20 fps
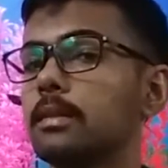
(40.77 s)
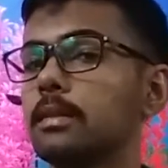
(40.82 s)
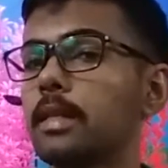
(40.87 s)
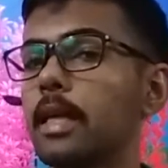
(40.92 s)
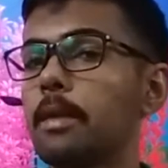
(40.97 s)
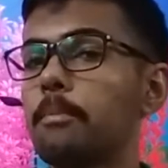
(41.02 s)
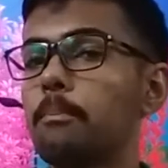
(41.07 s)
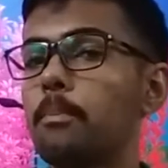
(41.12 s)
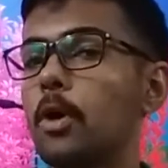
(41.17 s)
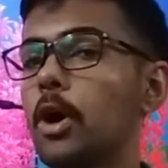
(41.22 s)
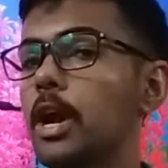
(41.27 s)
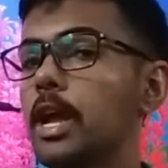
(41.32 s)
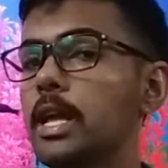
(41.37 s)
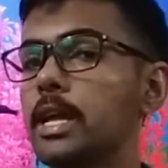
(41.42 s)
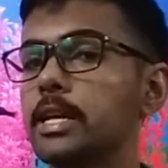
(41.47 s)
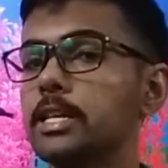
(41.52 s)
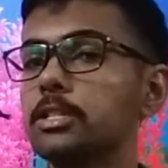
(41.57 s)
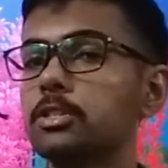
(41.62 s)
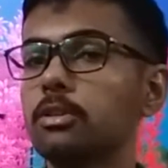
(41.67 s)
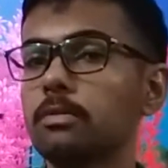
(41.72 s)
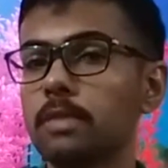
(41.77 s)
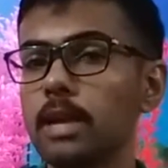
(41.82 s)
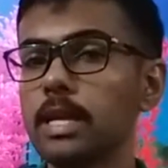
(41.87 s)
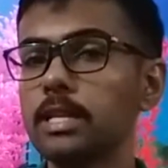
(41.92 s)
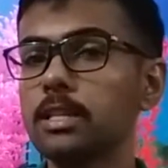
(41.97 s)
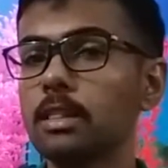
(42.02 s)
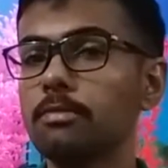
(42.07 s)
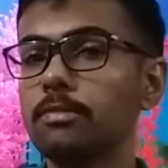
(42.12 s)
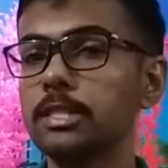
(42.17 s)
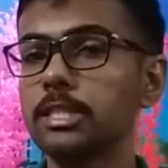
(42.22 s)
that per inch of
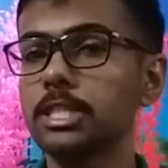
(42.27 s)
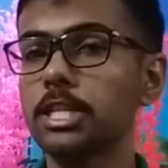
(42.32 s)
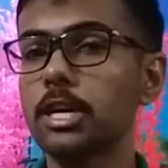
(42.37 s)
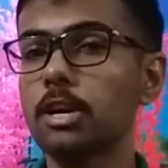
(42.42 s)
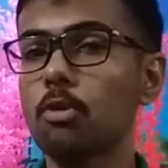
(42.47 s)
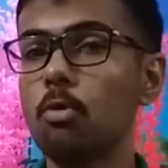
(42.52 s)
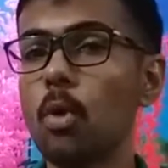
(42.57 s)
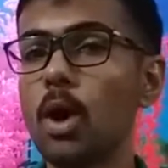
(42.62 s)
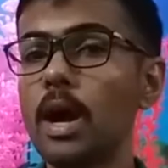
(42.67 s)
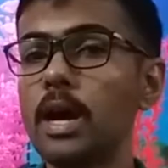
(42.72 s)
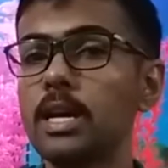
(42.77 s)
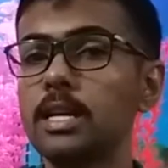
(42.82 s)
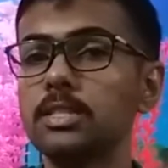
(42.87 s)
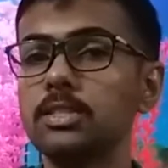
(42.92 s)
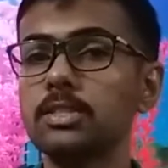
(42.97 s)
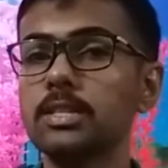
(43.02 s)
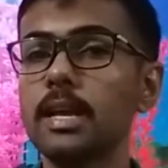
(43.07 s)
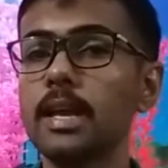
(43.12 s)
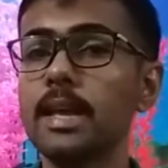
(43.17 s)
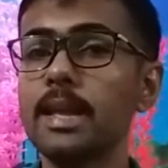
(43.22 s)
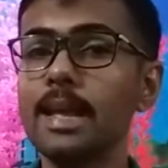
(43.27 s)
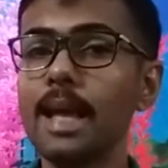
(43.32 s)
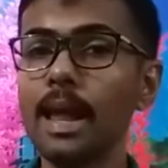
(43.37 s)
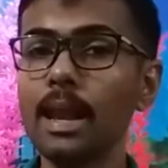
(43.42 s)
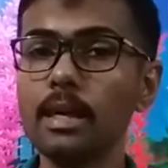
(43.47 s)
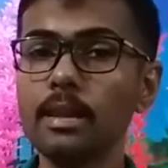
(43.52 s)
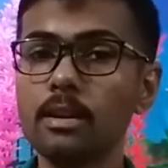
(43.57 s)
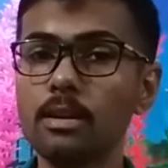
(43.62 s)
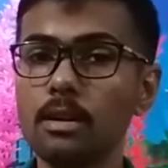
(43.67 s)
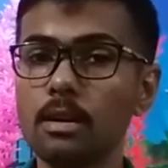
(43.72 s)
angelfish requires a
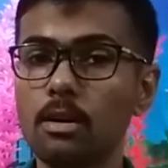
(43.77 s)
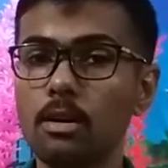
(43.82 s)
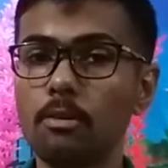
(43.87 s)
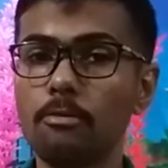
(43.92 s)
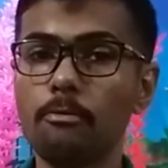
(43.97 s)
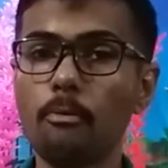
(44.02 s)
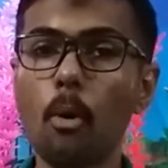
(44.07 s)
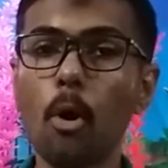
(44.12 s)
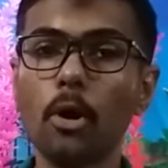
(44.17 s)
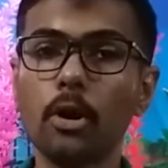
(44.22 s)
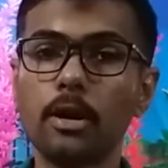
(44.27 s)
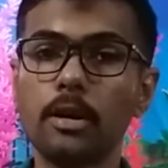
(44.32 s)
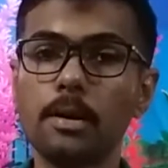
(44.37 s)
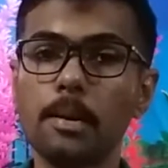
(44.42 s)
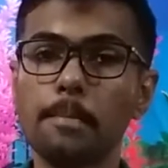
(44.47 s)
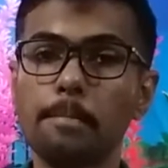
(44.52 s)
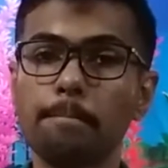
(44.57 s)
gallon of water,